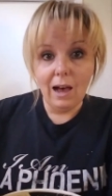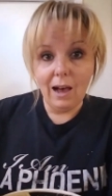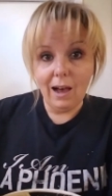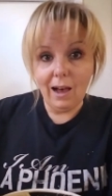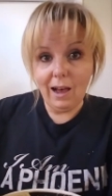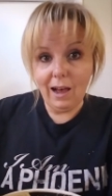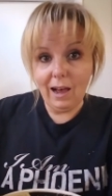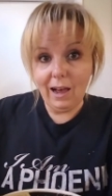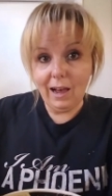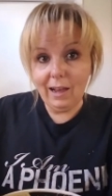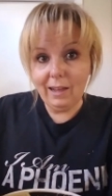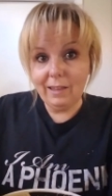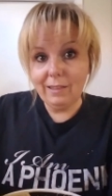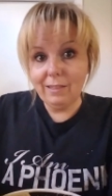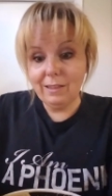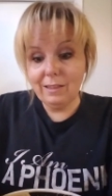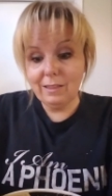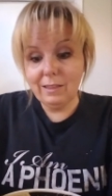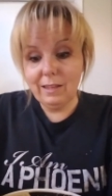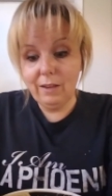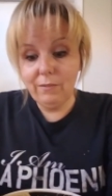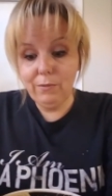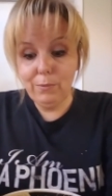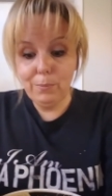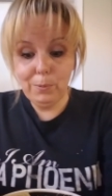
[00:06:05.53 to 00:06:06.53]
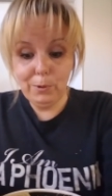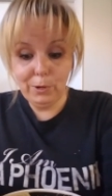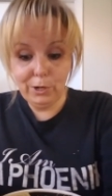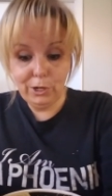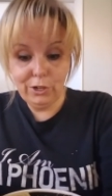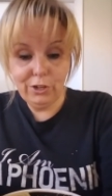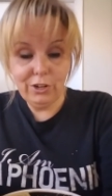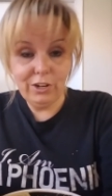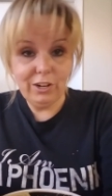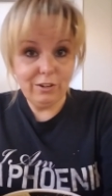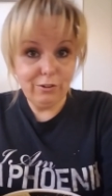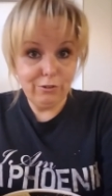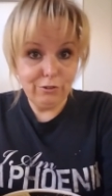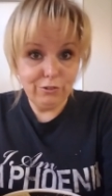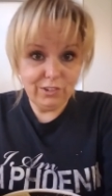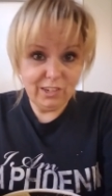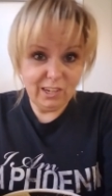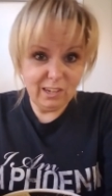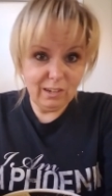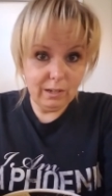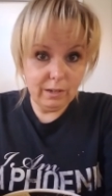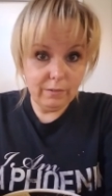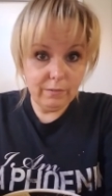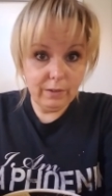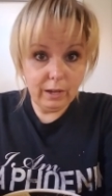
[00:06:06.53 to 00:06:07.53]
I think they have a pretty good
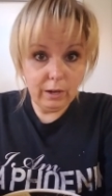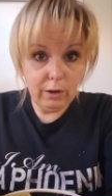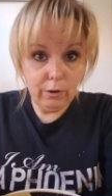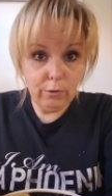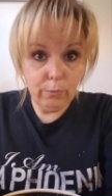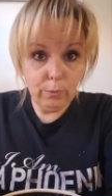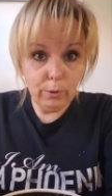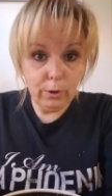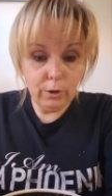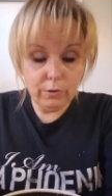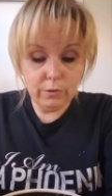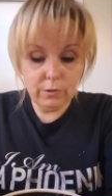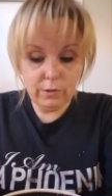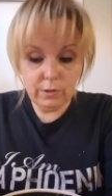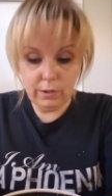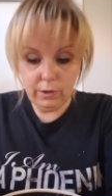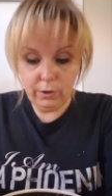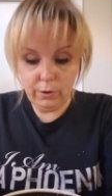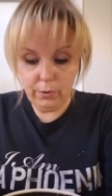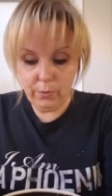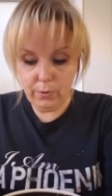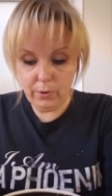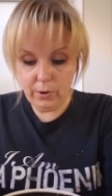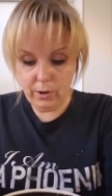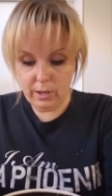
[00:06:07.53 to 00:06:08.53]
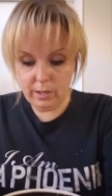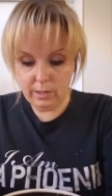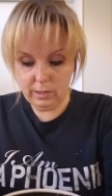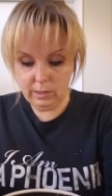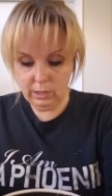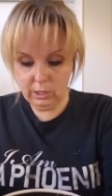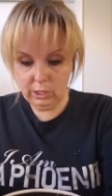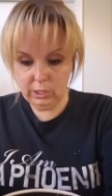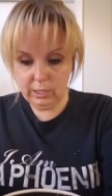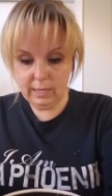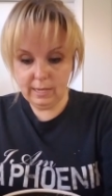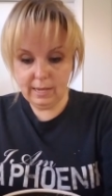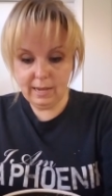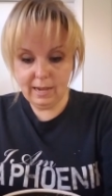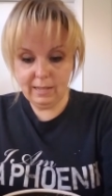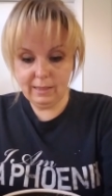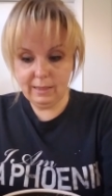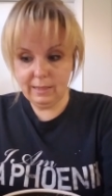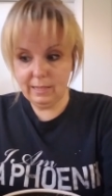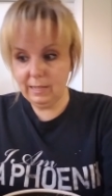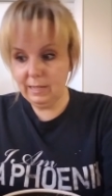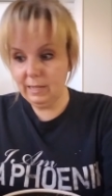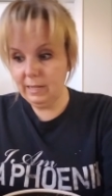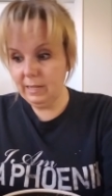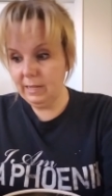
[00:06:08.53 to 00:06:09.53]
understanding of how it works. So looking
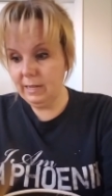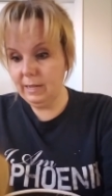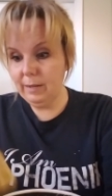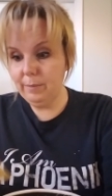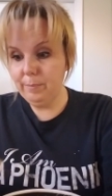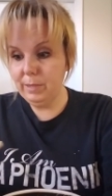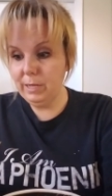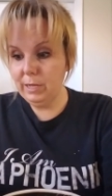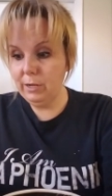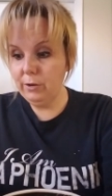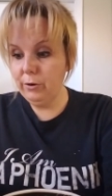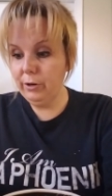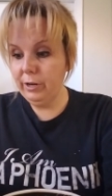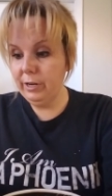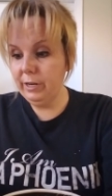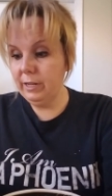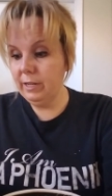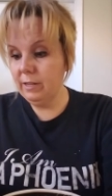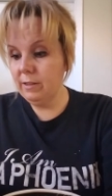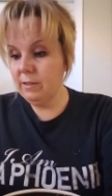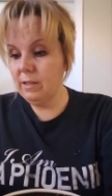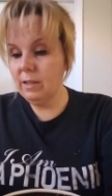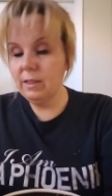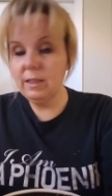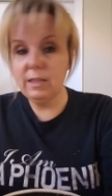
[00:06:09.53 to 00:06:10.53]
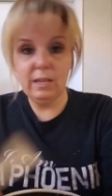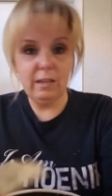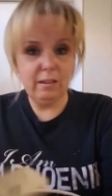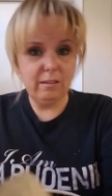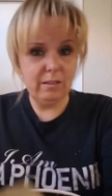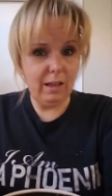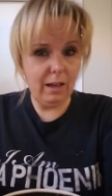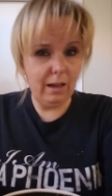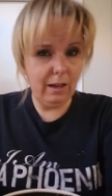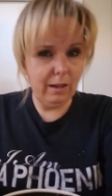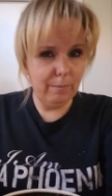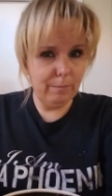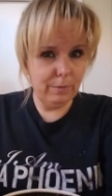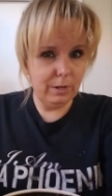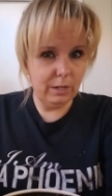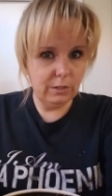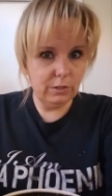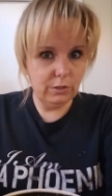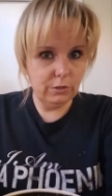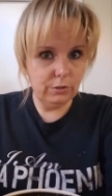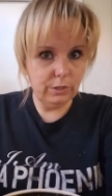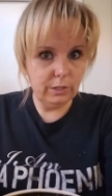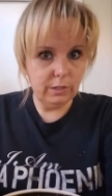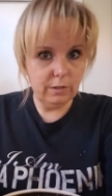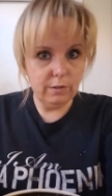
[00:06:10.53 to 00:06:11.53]
at the um, ingredients on things, I'm
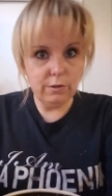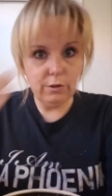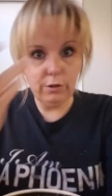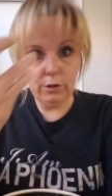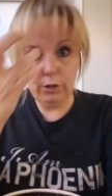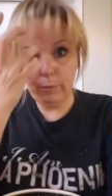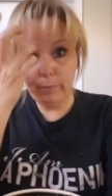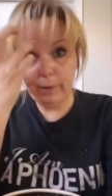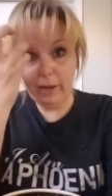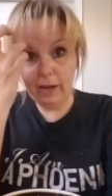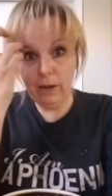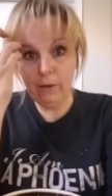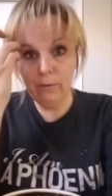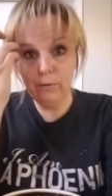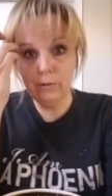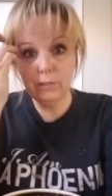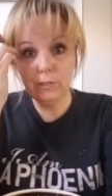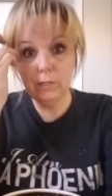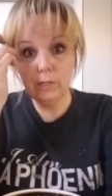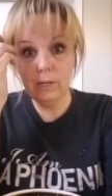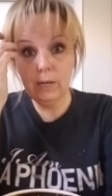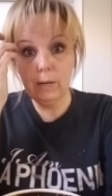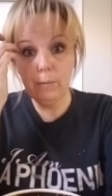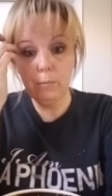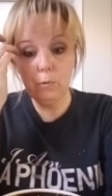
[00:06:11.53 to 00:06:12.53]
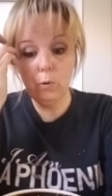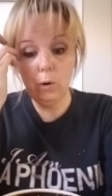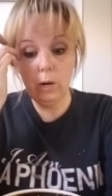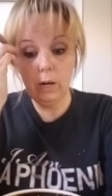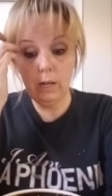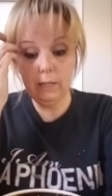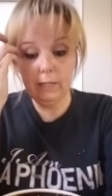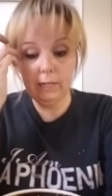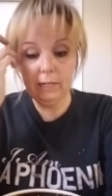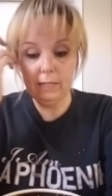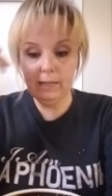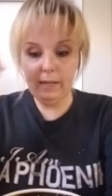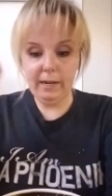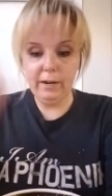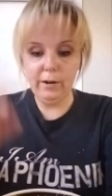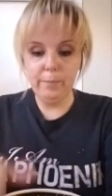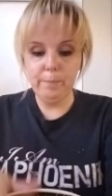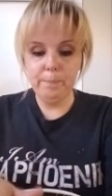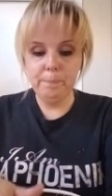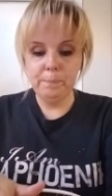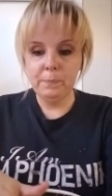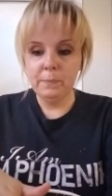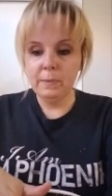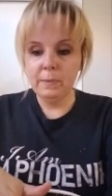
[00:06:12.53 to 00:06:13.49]
not too concerned about um, quality there.